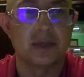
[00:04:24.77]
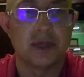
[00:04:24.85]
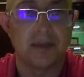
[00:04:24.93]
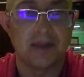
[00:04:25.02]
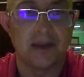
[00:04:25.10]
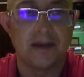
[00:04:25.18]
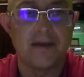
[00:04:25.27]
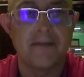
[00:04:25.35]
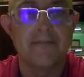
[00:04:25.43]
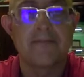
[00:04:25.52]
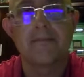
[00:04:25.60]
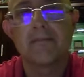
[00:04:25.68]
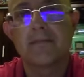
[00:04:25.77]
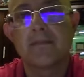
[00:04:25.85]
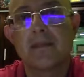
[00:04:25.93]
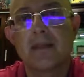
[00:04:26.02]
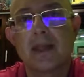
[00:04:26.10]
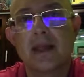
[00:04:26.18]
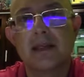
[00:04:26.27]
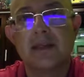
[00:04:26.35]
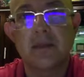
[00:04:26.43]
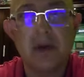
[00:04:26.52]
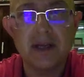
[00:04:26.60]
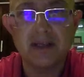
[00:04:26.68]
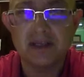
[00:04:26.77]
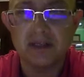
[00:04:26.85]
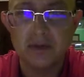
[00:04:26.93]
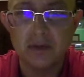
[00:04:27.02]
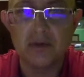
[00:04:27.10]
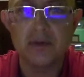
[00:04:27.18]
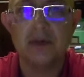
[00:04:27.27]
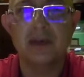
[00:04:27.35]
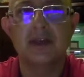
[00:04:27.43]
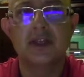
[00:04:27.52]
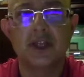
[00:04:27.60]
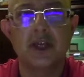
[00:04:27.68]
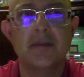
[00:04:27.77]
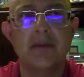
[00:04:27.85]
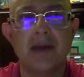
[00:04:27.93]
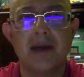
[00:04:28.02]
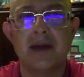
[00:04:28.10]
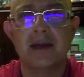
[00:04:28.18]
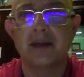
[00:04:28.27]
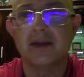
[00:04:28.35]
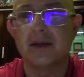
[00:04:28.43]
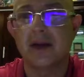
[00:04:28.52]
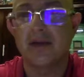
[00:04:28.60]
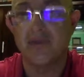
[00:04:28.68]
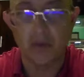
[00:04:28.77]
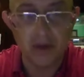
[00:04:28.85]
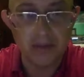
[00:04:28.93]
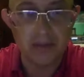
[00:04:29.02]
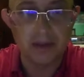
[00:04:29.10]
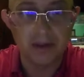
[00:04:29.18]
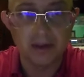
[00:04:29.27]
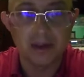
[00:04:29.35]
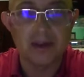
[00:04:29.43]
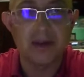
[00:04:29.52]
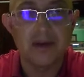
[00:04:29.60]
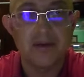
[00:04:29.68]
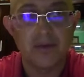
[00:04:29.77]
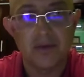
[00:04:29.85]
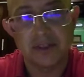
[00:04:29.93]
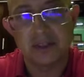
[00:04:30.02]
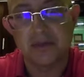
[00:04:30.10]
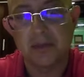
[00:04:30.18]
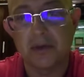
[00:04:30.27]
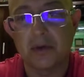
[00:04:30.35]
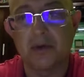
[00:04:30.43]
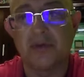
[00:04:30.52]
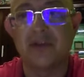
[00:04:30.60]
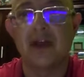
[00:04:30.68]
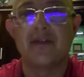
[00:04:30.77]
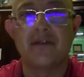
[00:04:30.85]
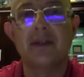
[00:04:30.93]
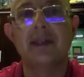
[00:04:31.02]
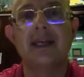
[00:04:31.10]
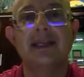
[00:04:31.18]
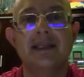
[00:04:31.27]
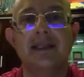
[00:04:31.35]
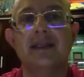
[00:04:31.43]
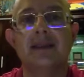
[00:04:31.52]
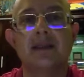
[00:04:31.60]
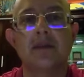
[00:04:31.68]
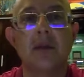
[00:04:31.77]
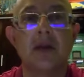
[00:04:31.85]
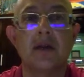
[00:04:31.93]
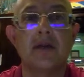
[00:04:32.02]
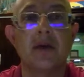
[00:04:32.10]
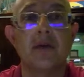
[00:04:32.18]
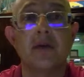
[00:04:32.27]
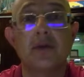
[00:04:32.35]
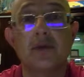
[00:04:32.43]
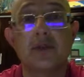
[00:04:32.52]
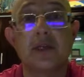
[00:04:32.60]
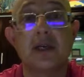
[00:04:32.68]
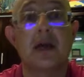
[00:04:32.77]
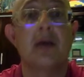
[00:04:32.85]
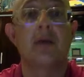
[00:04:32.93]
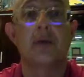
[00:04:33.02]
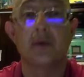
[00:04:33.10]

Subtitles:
shipping. The price is good, cheap, and affordable for this period of time. We're testing this product. I want to see how you're